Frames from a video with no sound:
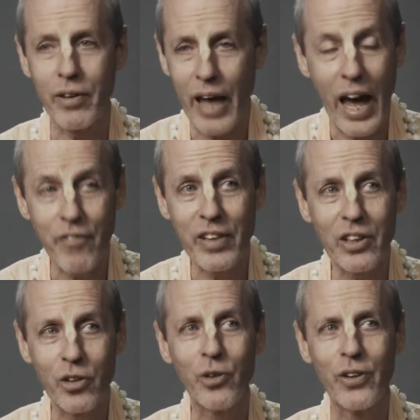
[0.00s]

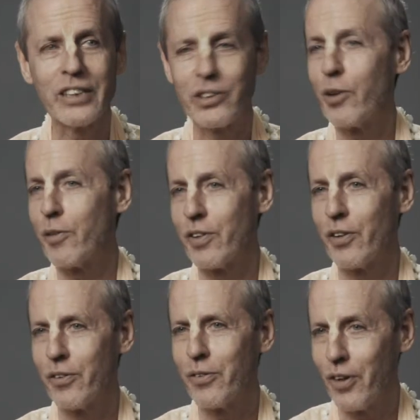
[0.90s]
having to do this
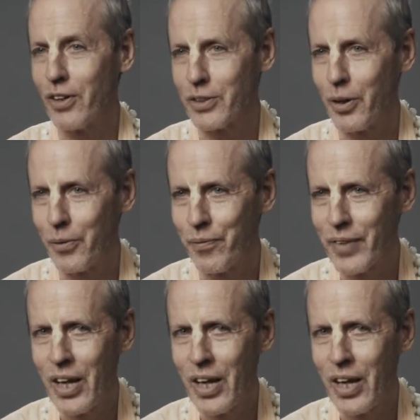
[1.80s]
interview also,